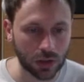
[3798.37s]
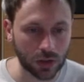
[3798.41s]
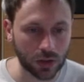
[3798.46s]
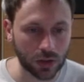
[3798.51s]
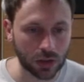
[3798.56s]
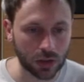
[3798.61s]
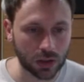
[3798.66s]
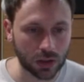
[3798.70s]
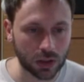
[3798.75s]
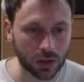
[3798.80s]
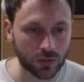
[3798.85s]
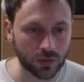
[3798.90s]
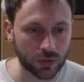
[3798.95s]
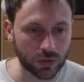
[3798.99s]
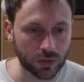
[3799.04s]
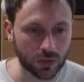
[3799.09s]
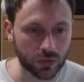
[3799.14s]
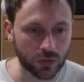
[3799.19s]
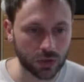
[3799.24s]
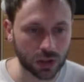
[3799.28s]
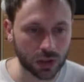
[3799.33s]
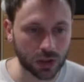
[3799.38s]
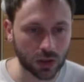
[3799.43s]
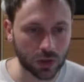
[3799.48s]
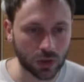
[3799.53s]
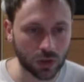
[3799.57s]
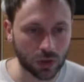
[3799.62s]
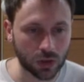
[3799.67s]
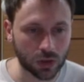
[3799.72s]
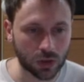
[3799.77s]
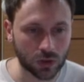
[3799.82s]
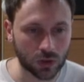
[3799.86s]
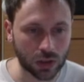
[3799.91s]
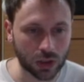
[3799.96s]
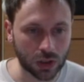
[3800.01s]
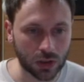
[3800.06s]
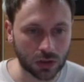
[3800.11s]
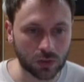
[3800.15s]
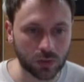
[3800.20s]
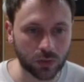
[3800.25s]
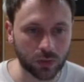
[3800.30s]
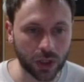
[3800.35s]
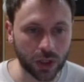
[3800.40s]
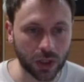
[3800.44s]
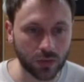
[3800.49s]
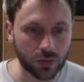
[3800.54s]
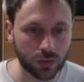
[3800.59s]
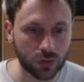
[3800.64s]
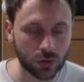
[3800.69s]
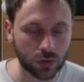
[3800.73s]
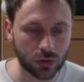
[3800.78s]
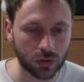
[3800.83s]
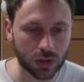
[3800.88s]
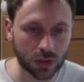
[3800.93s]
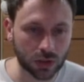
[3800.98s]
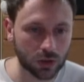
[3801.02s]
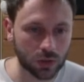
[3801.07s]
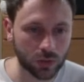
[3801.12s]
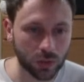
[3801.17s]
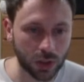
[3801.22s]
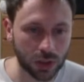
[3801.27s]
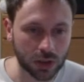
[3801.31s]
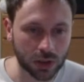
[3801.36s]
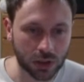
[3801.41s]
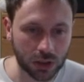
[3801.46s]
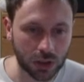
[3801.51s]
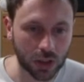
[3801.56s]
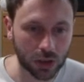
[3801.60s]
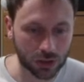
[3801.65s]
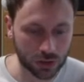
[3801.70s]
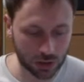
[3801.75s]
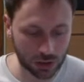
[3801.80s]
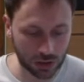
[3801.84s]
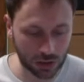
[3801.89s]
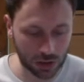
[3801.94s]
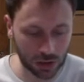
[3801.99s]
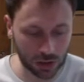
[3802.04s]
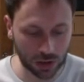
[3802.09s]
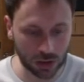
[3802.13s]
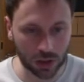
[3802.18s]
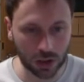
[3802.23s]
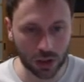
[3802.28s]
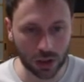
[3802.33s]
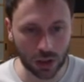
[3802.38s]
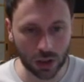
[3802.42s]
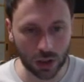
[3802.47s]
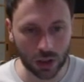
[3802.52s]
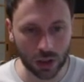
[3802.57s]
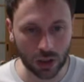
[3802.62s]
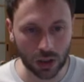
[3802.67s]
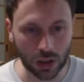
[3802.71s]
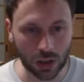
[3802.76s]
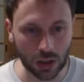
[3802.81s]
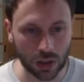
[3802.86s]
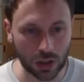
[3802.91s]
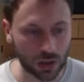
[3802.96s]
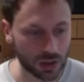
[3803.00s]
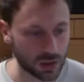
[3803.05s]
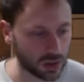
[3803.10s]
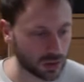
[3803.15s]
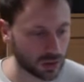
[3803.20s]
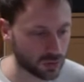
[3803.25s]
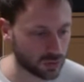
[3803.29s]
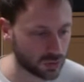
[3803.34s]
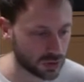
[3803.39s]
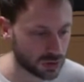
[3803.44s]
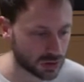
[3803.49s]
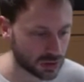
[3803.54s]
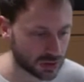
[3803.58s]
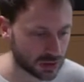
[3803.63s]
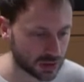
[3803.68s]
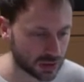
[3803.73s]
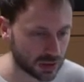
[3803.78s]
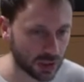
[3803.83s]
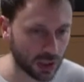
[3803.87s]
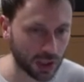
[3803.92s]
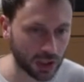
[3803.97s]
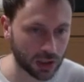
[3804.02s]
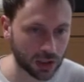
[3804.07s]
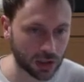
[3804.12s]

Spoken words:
get for free, or you can buy for little money actually, which is like